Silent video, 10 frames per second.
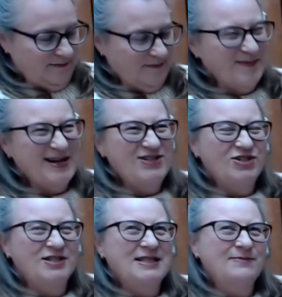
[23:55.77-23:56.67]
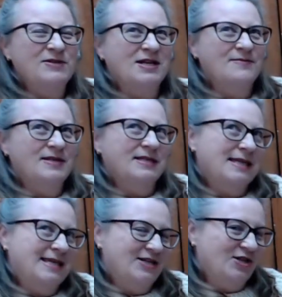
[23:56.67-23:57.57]
Mind you, sometimes
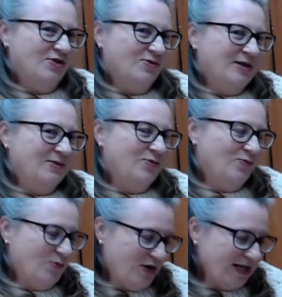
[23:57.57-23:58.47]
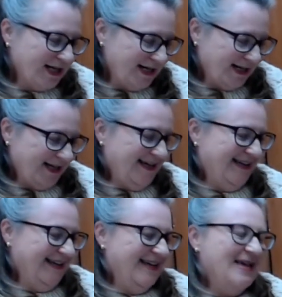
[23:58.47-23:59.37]
they don't always work,
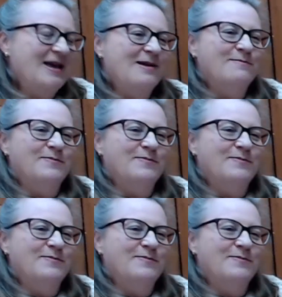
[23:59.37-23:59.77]
but